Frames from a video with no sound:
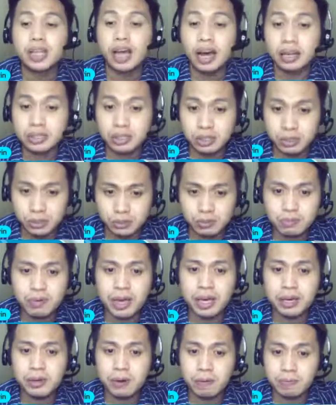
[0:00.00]
a
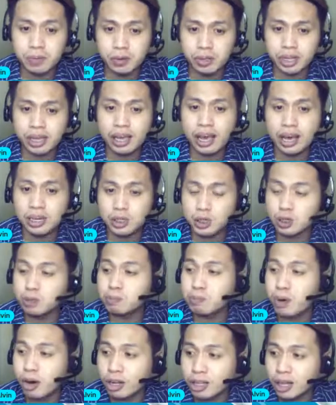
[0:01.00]
two-way communication
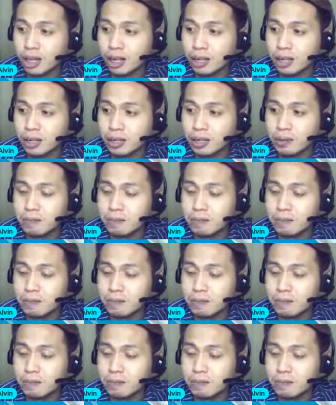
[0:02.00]
model